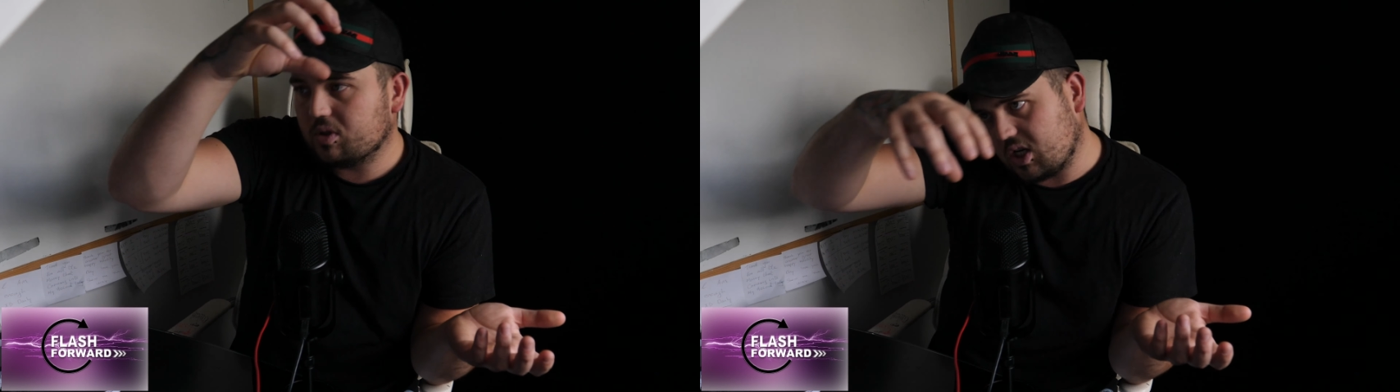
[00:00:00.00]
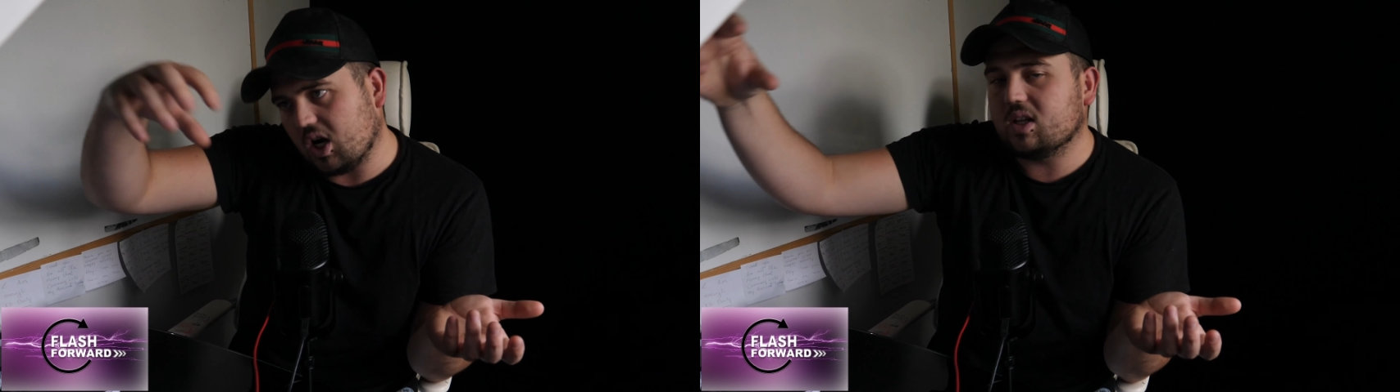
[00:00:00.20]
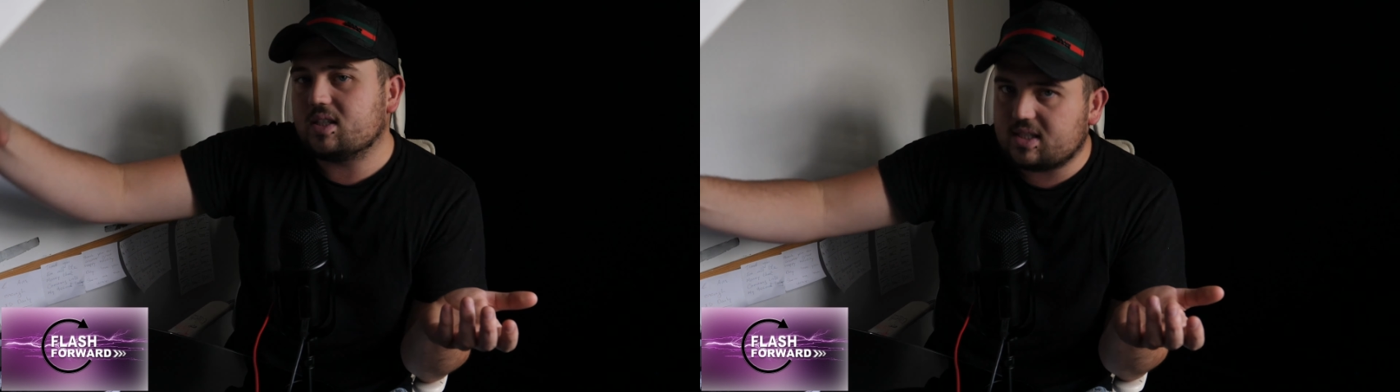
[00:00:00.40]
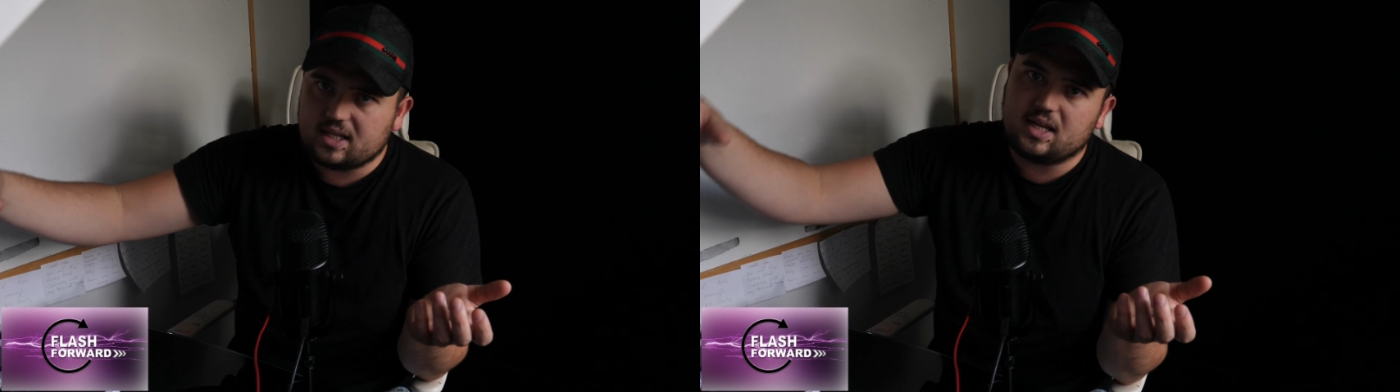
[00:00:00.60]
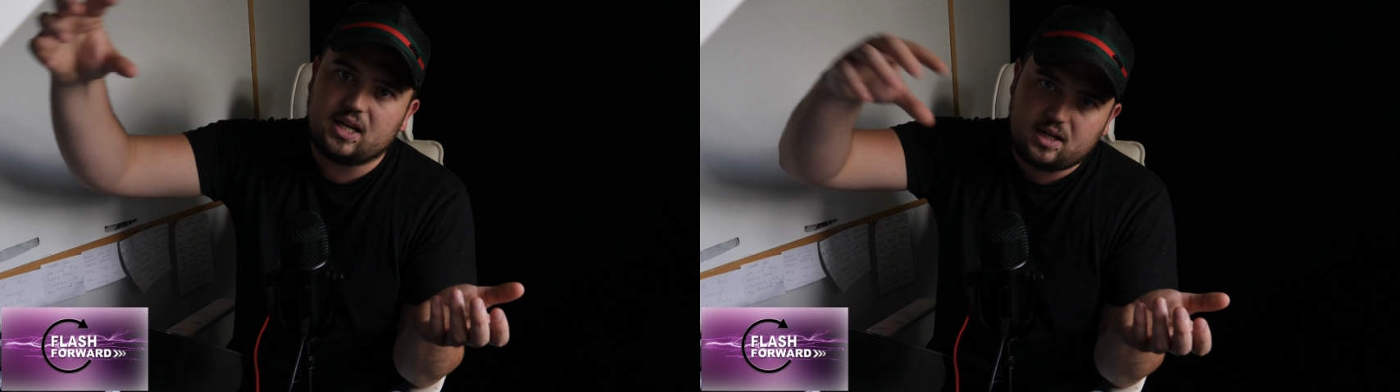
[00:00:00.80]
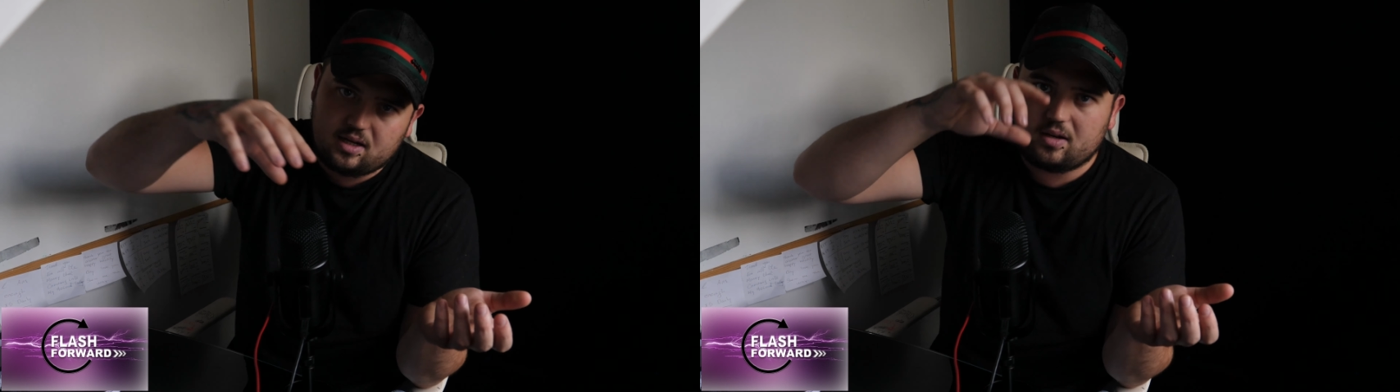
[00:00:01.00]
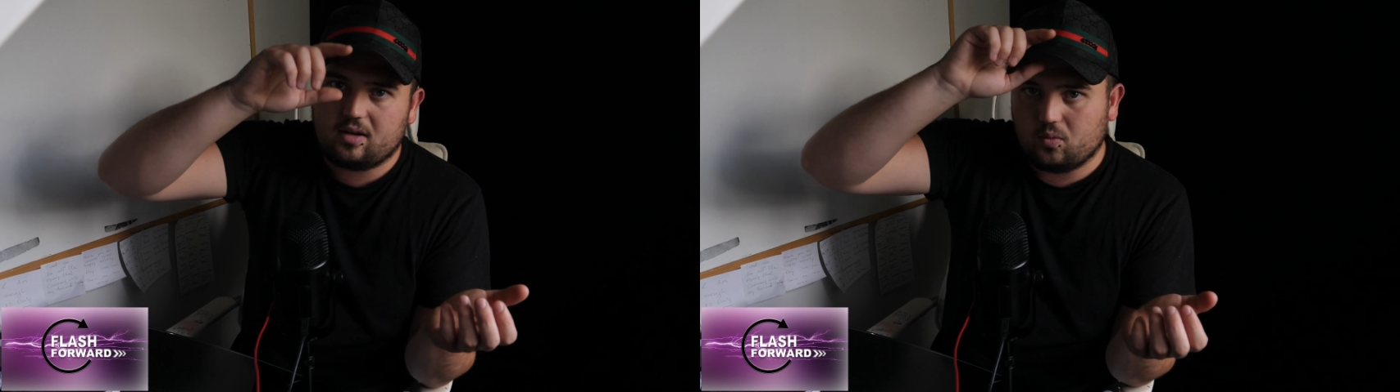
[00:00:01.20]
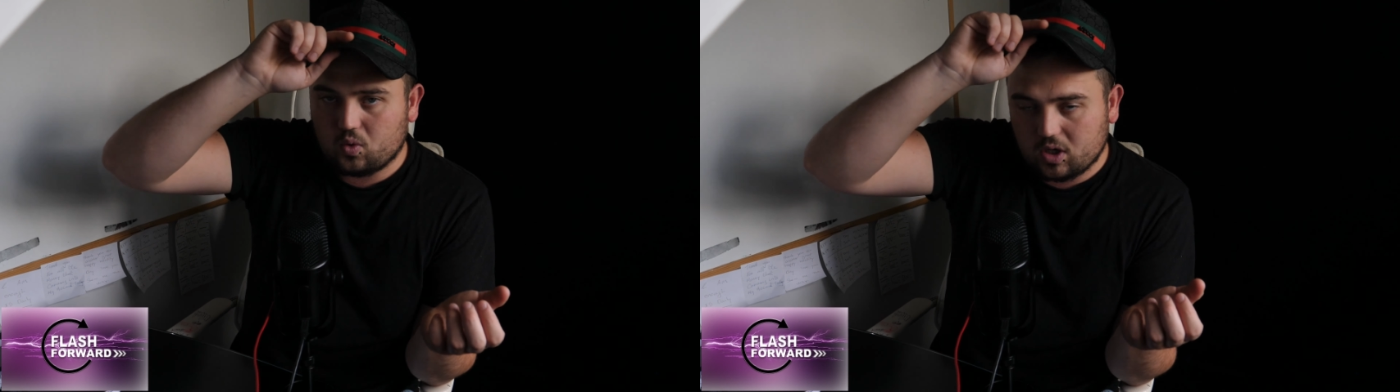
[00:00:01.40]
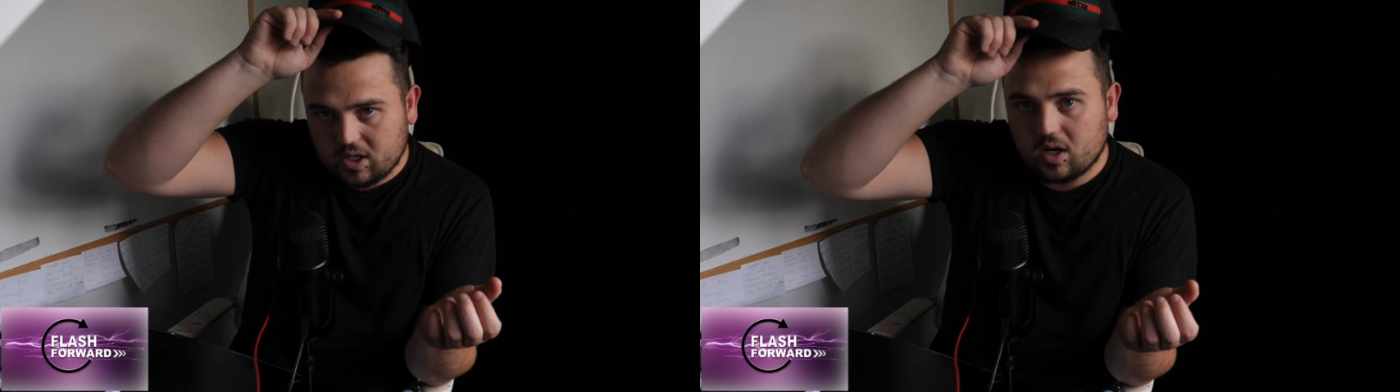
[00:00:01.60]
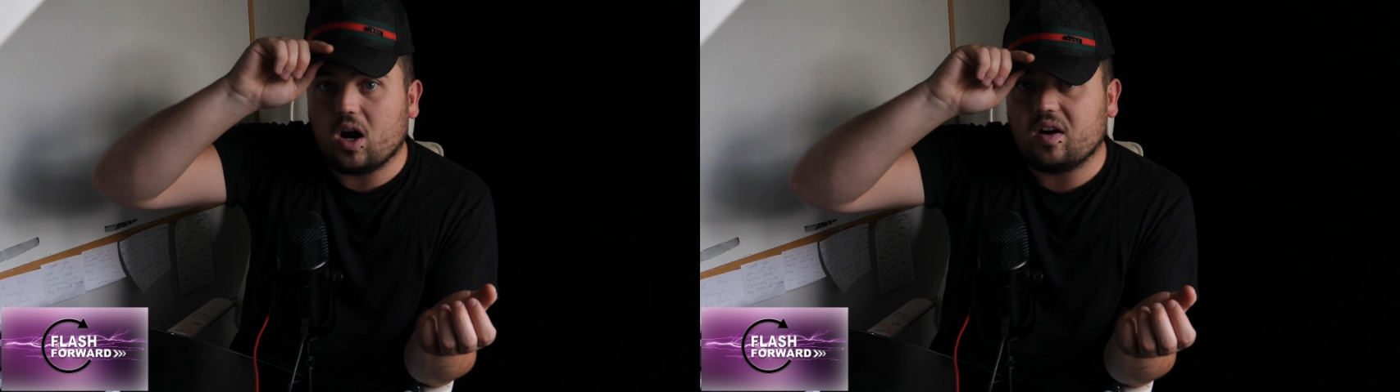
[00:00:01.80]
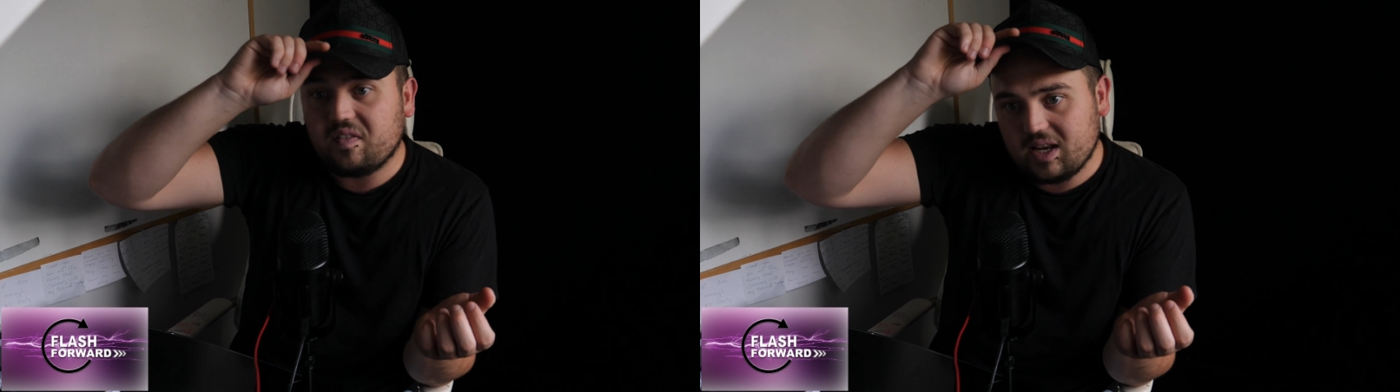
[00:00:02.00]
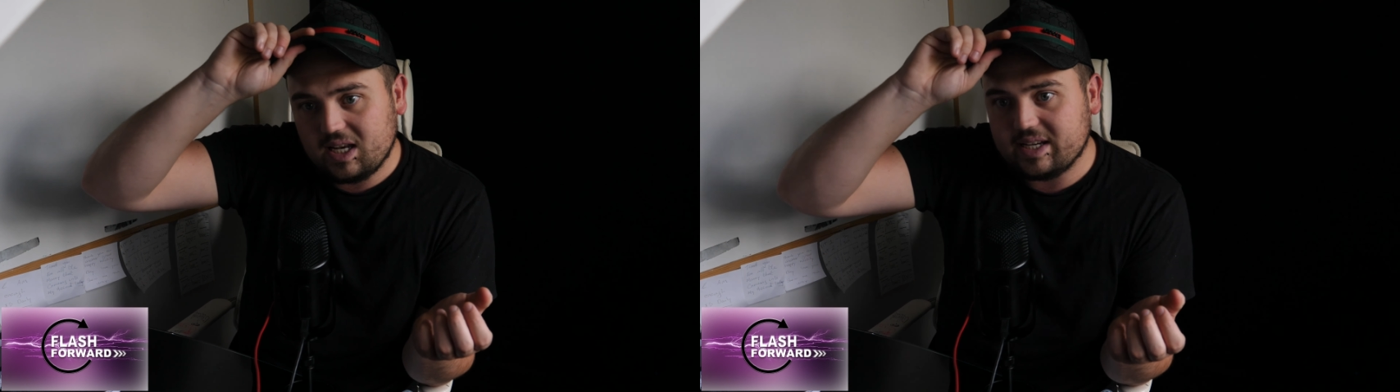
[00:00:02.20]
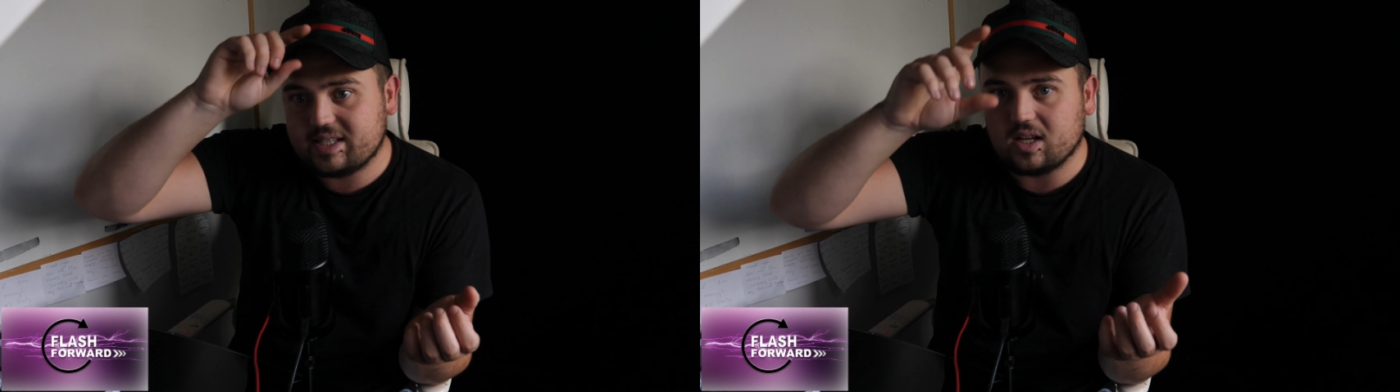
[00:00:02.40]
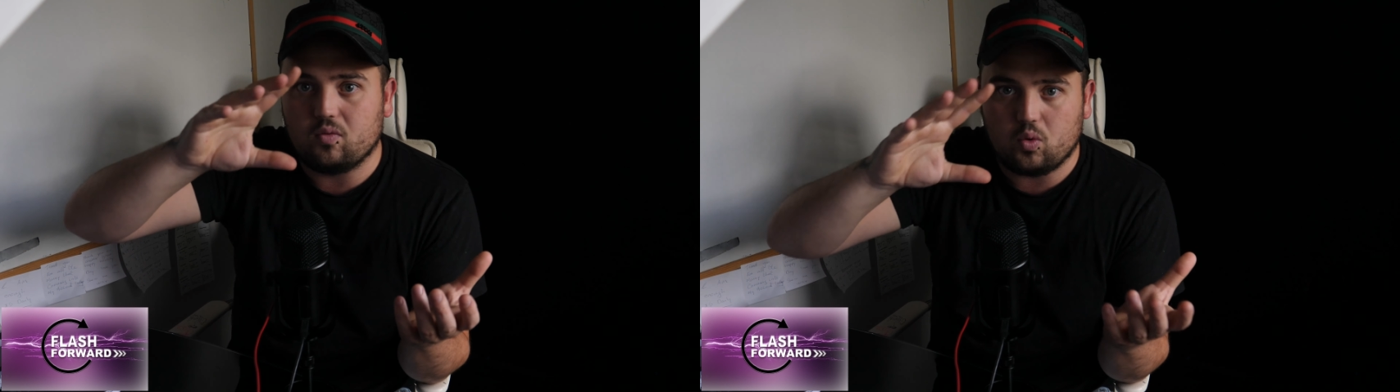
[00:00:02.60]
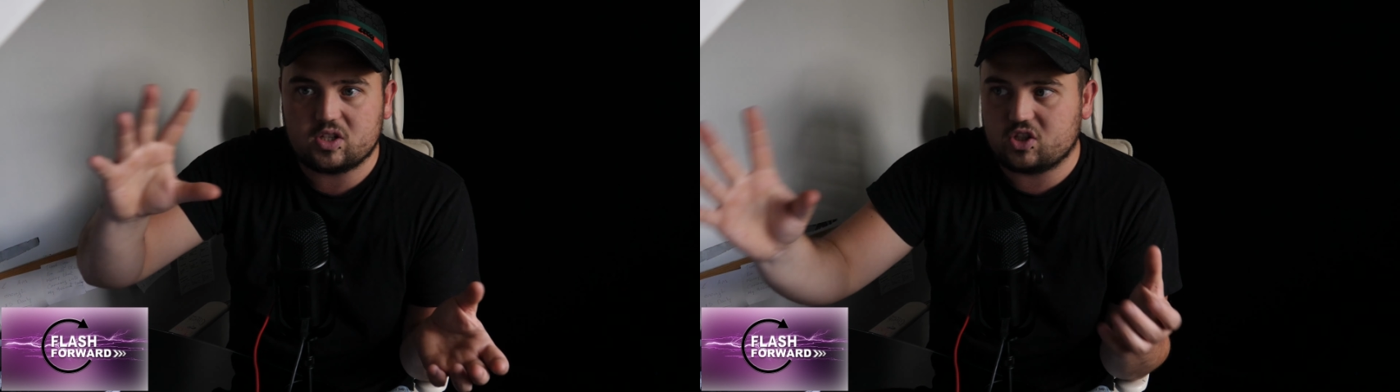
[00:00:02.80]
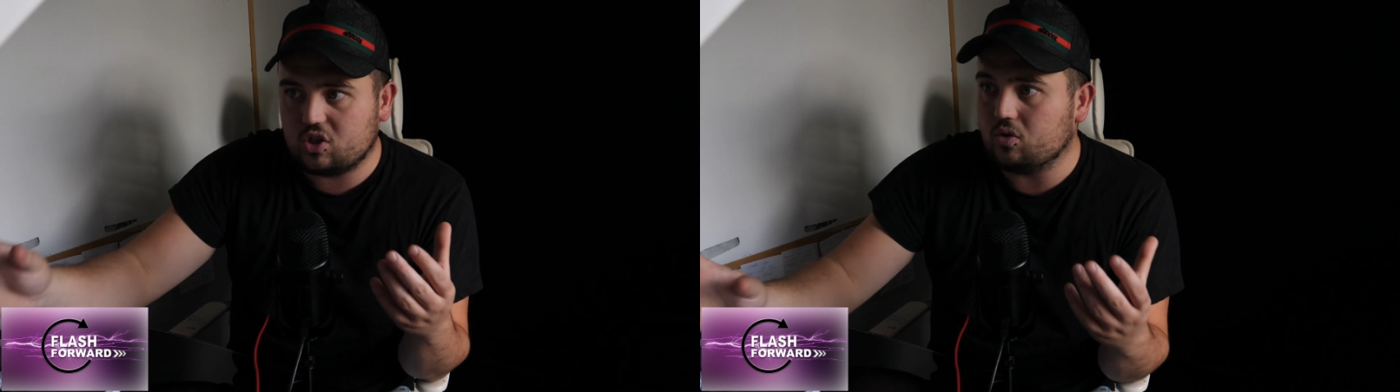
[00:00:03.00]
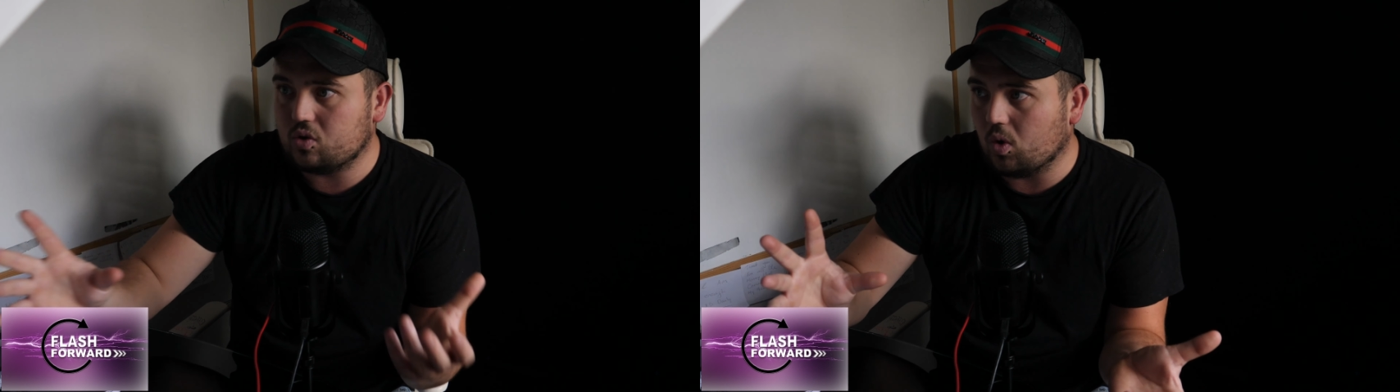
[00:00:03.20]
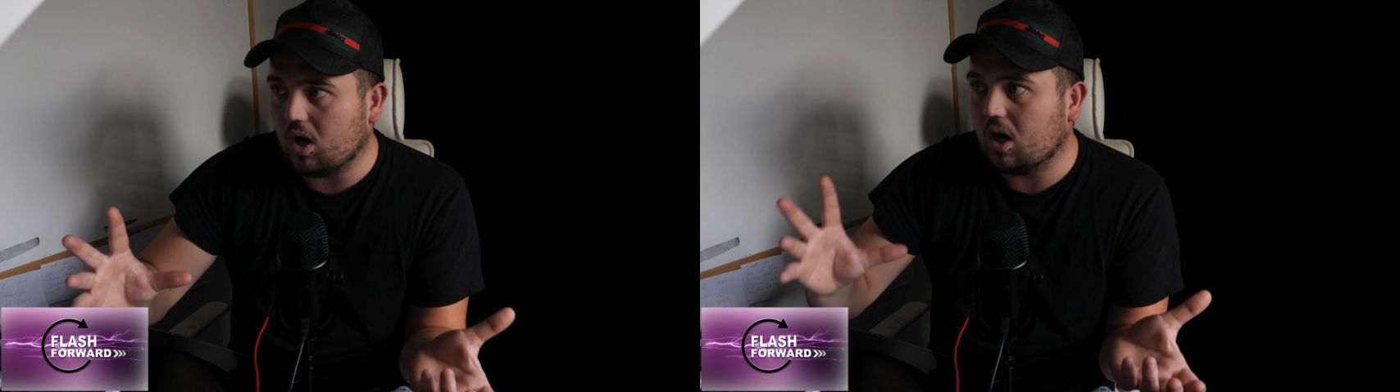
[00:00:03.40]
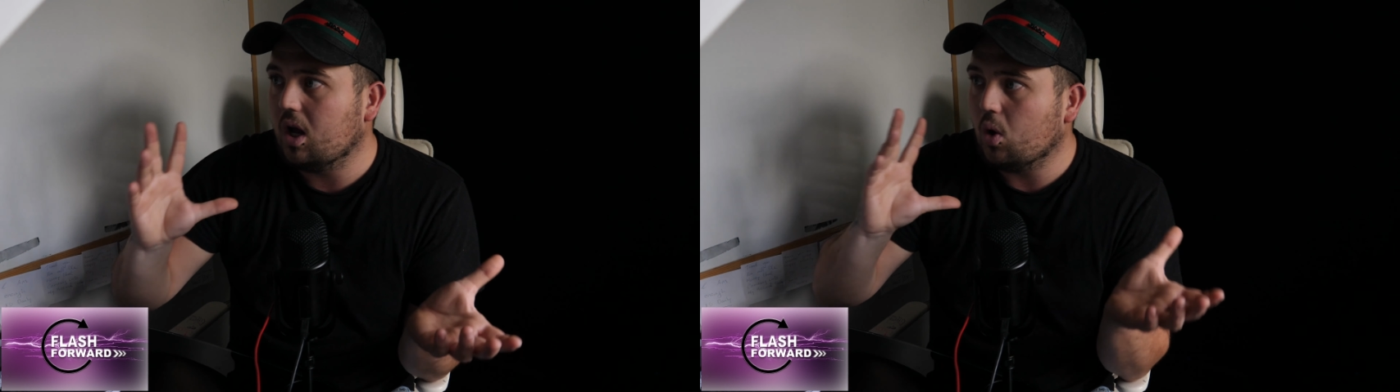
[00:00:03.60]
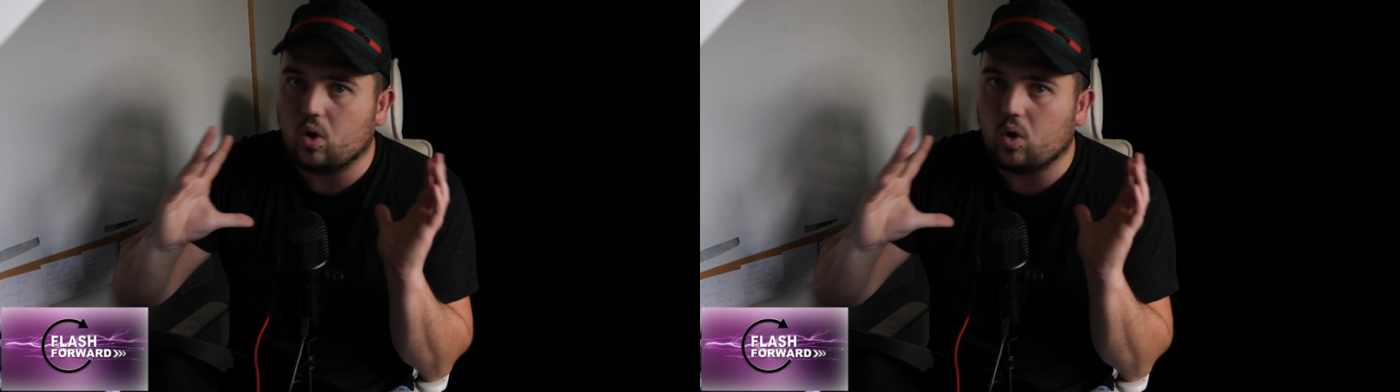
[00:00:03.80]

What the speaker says: it's constantly working off a list of what suits what